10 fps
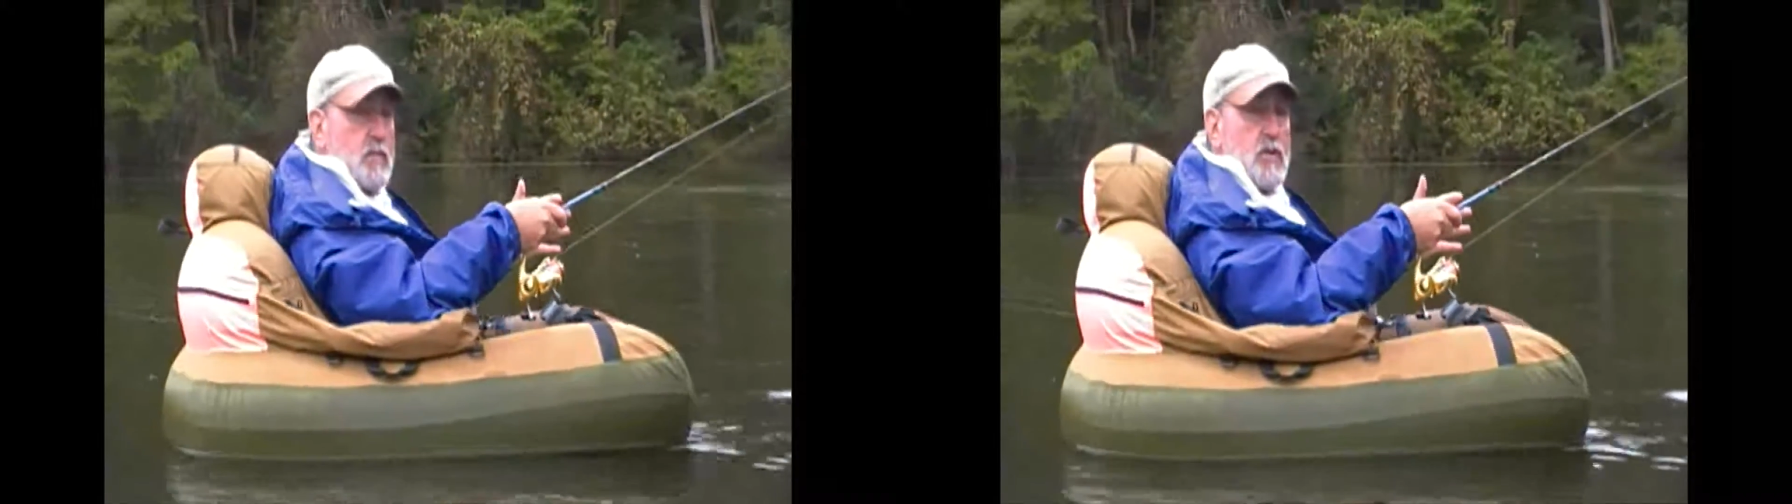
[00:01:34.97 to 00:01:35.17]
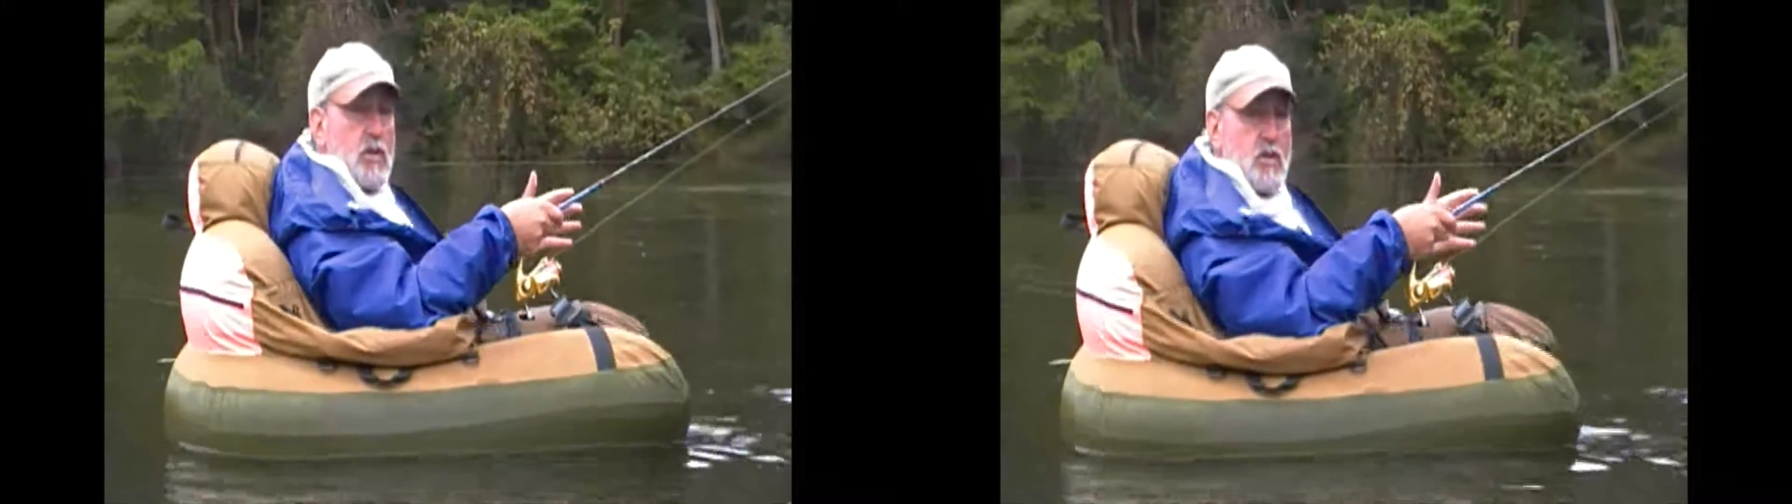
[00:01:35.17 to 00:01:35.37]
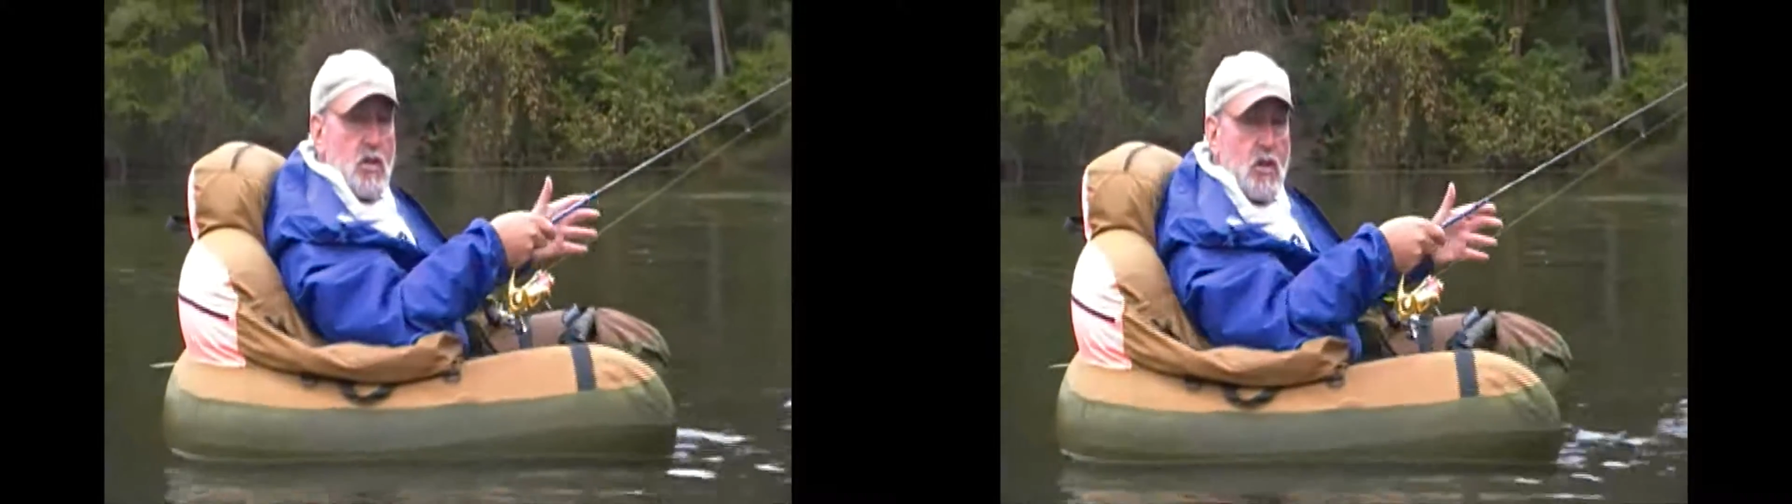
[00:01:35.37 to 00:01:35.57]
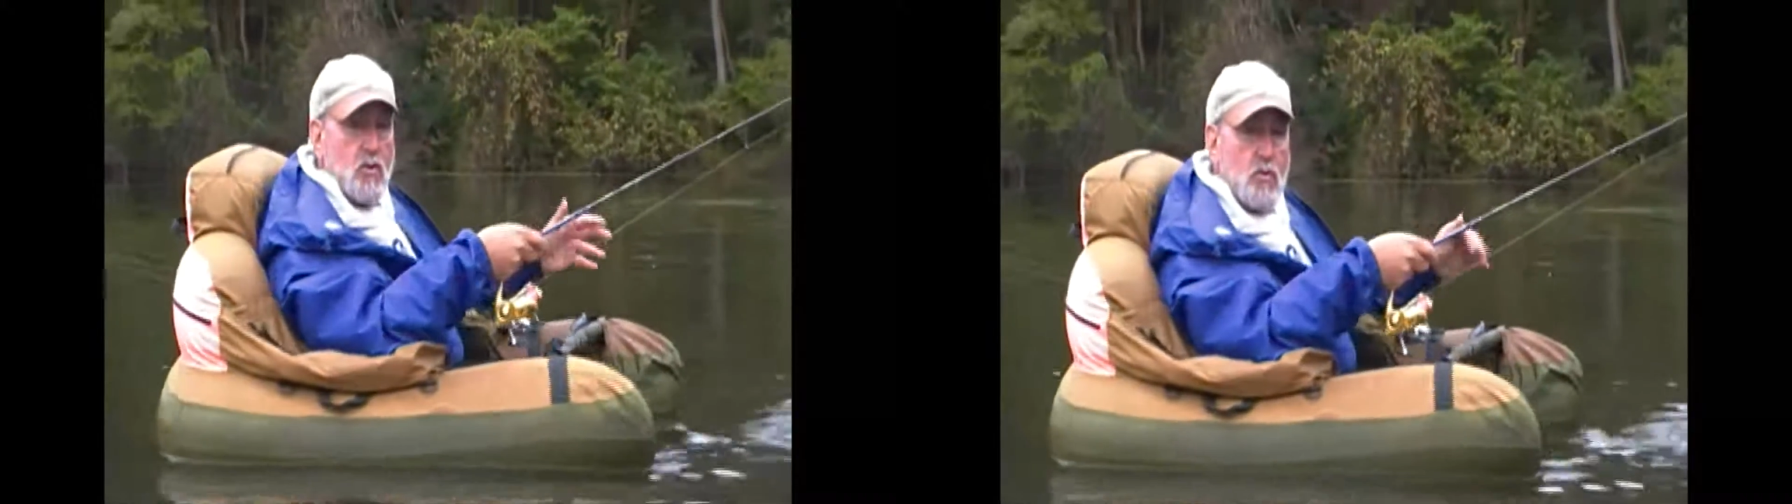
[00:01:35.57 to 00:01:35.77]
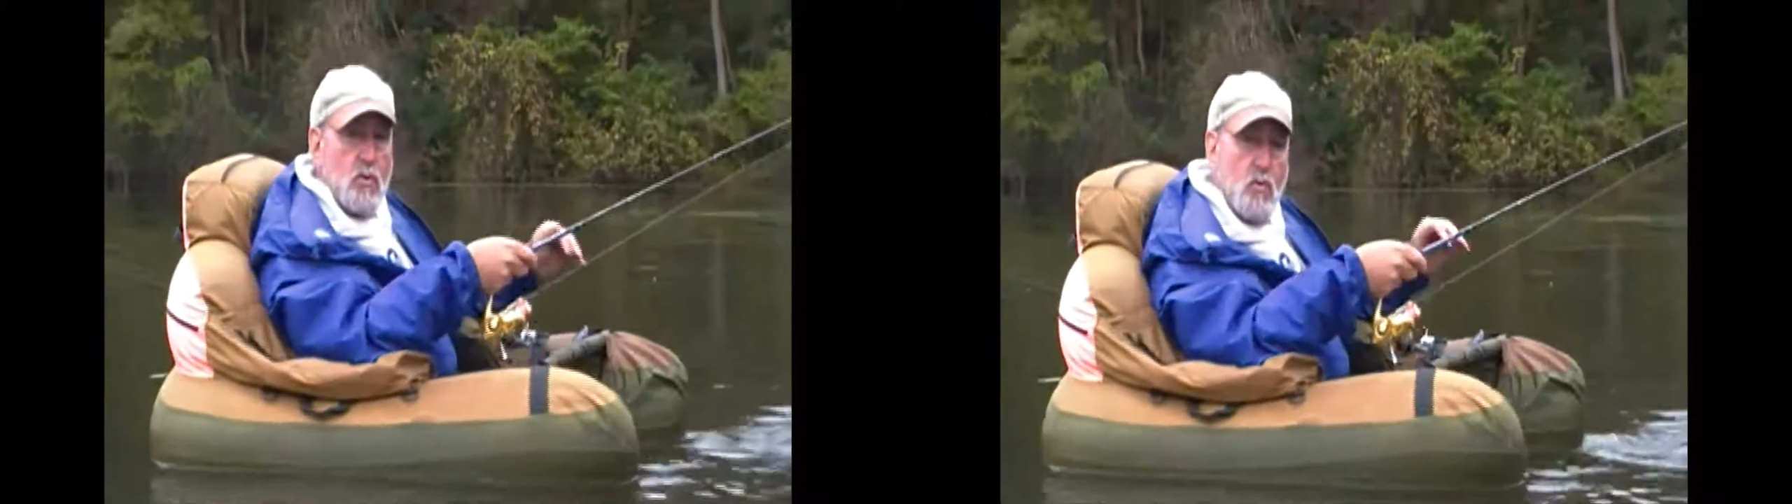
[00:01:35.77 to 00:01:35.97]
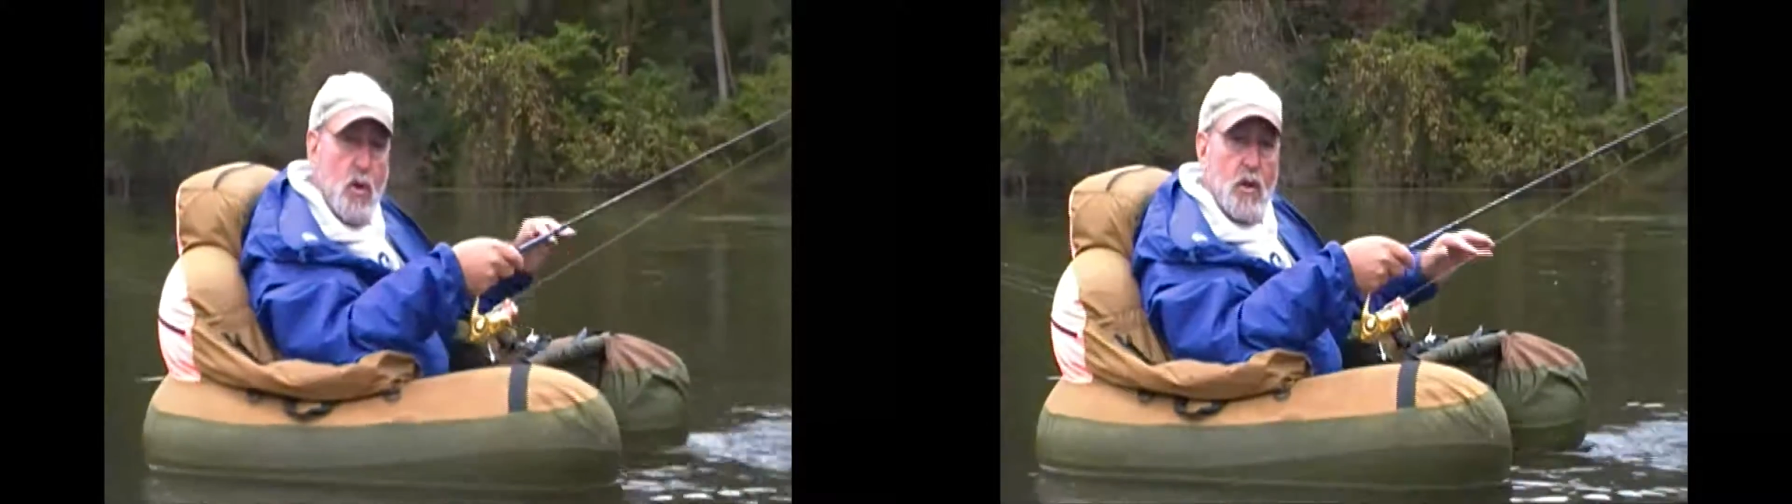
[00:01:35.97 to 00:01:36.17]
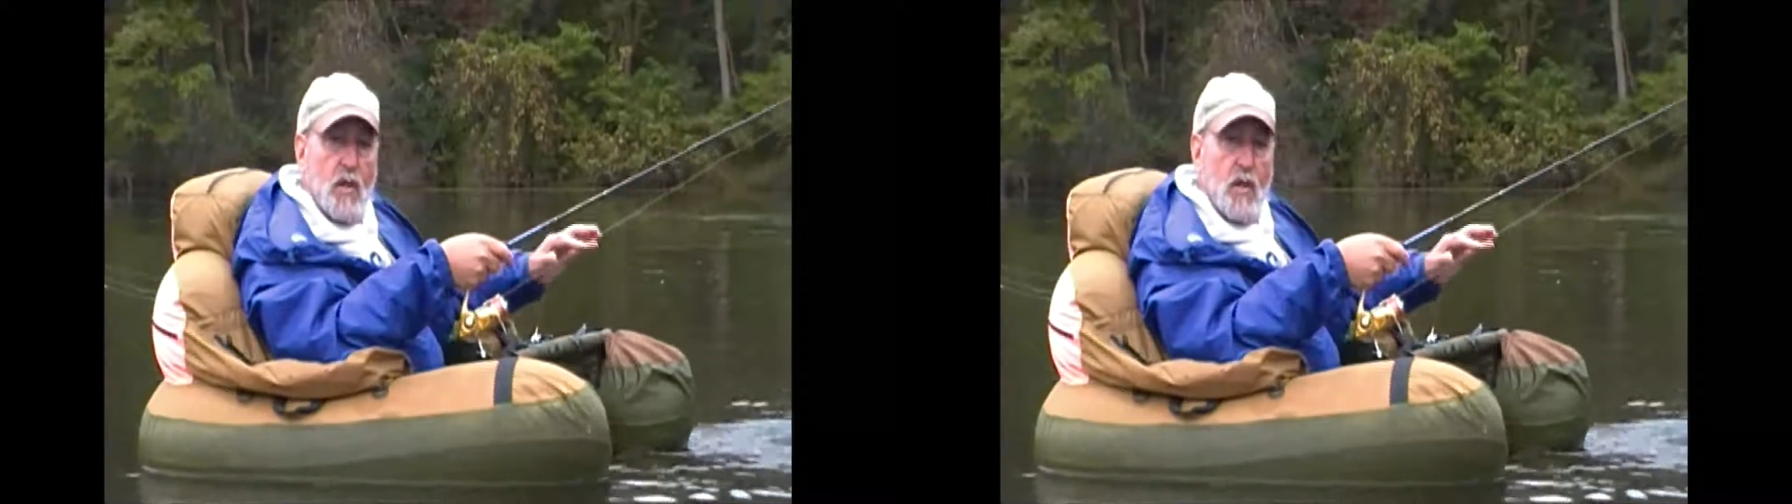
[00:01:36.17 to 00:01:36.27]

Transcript: your position and you can work